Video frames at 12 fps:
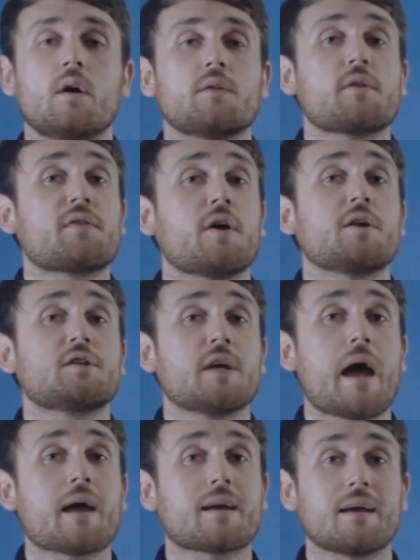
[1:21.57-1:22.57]
the third
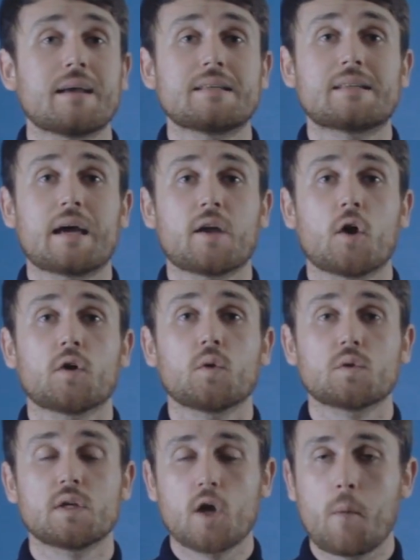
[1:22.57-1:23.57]
check is that you're
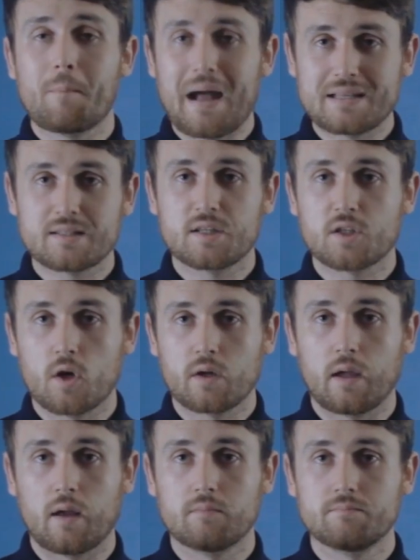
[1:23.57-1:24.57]
using your master
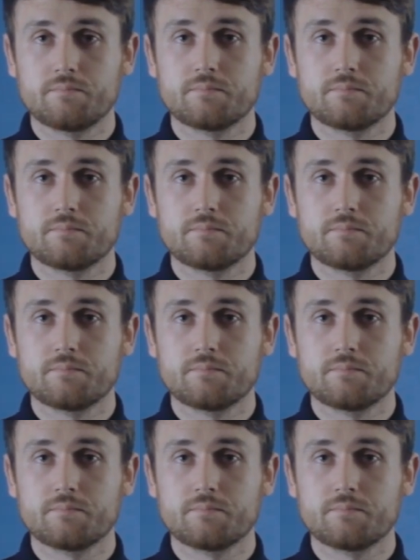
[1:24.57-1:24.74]
socket.